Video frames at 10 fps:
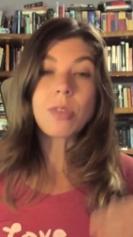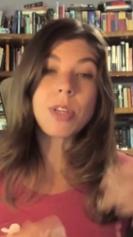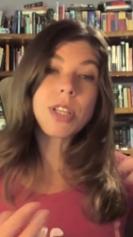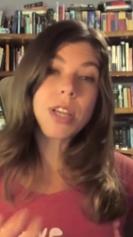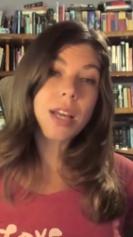So
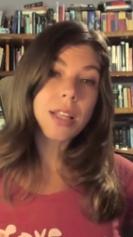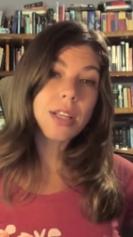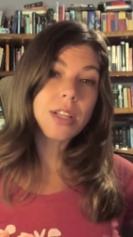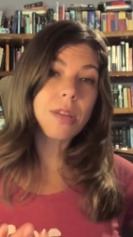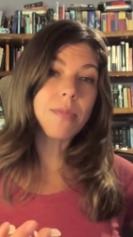we
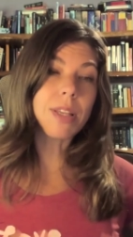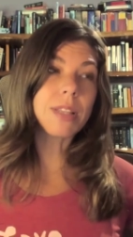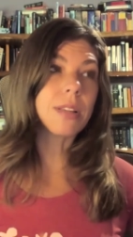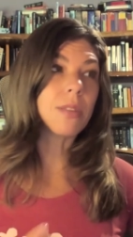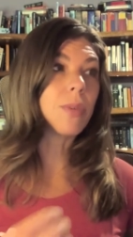challenge a
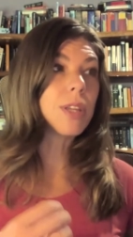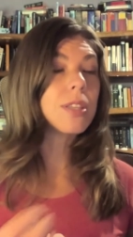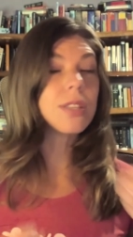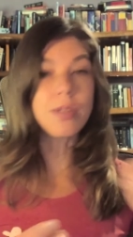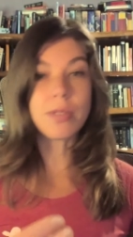muscle with
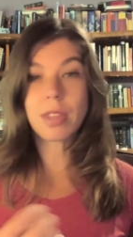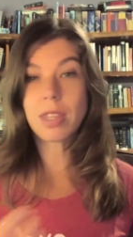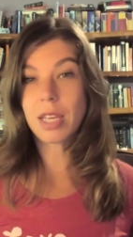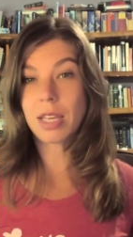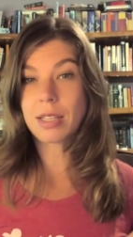certain
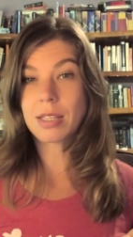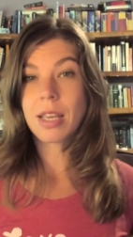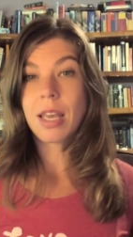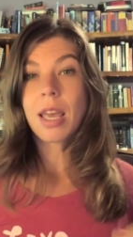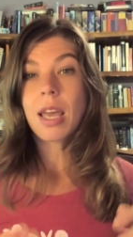things,
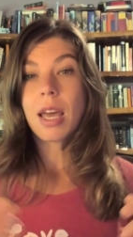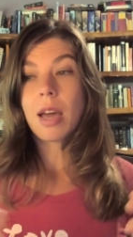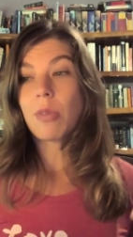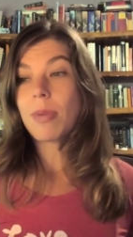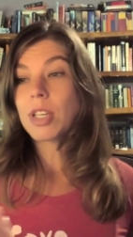
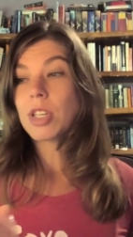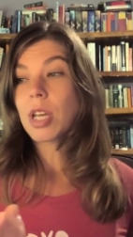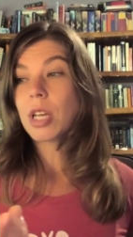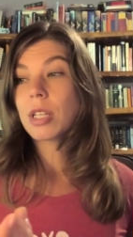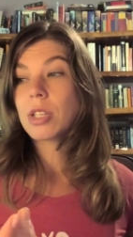and we might
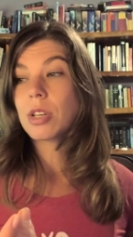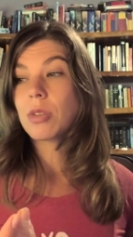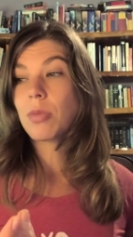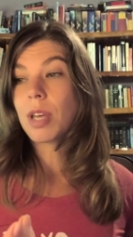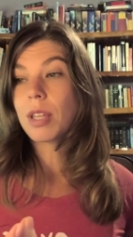challenge
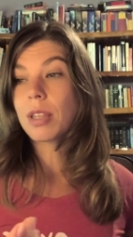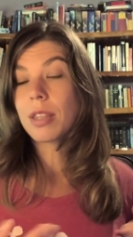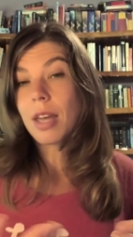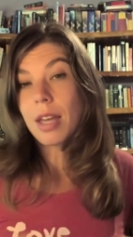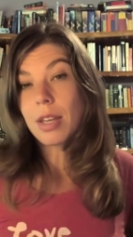it with
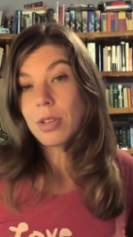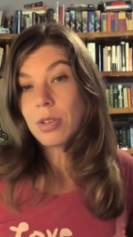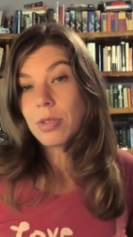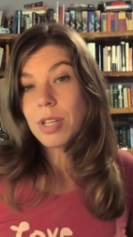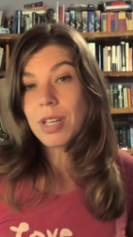uh,
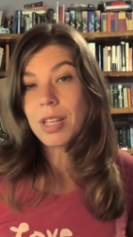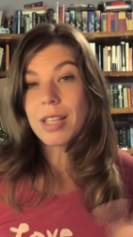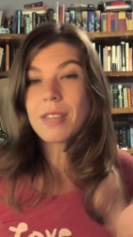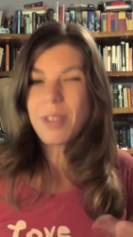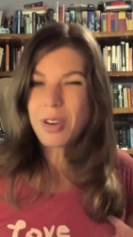nutrition.
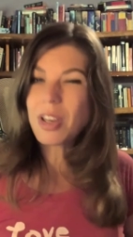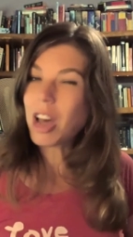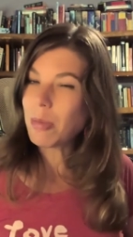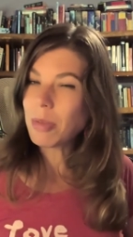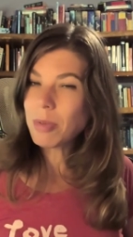That's a very
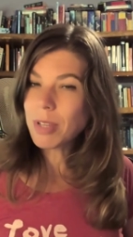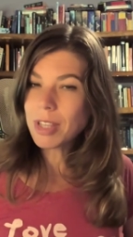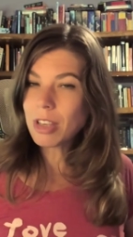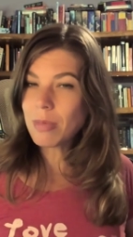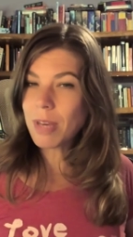common one
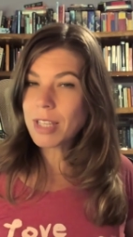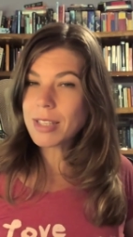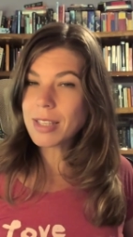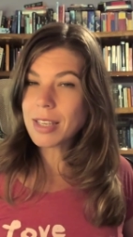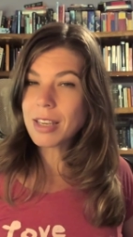that you might
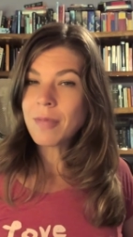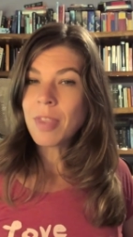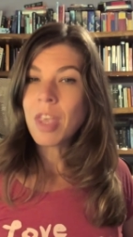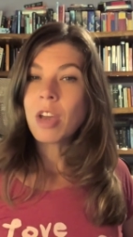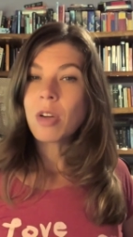see
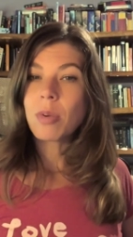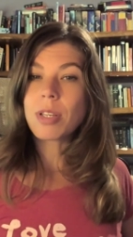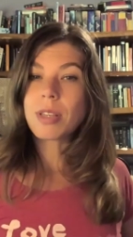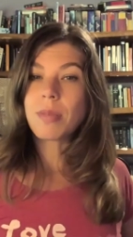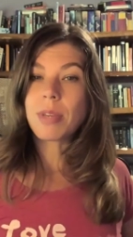where
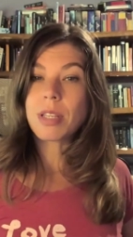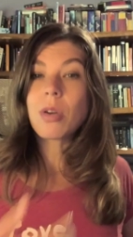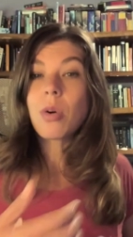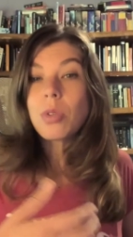somebody's